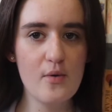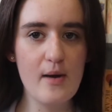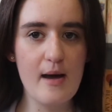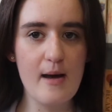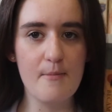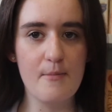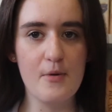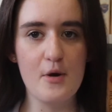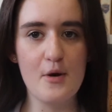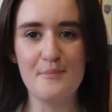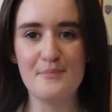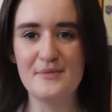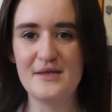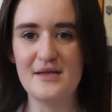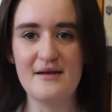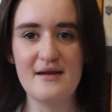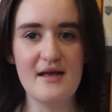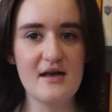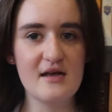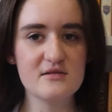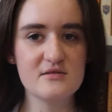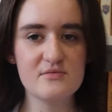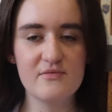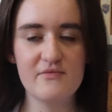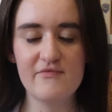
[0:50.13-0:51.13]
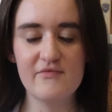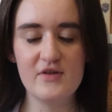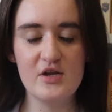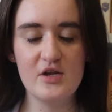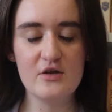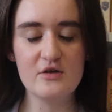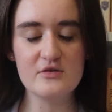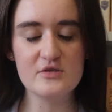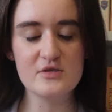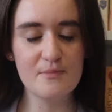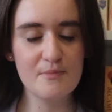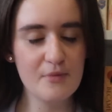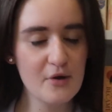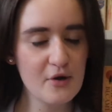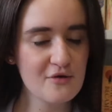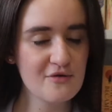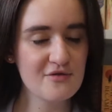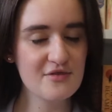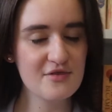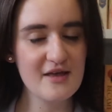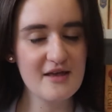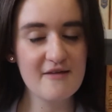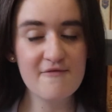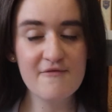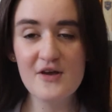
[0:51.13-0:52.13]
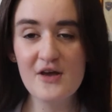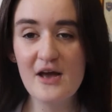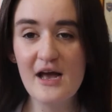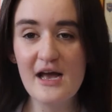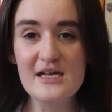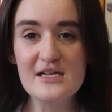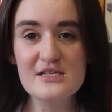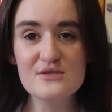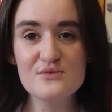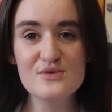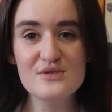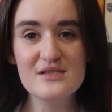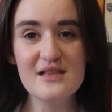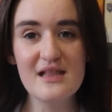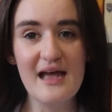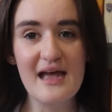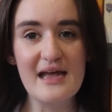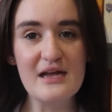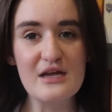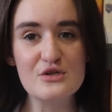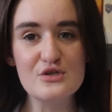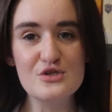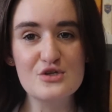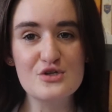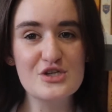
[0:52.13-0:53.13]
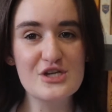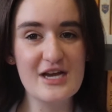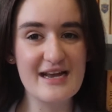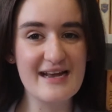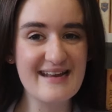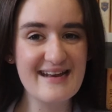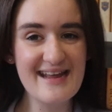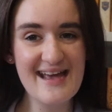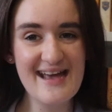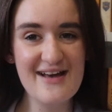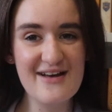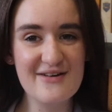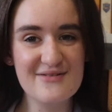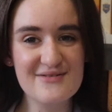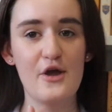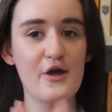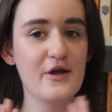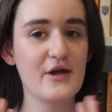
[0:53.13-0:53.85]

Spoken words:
I'll pop the announcement videos of both if you guys would like to check it out.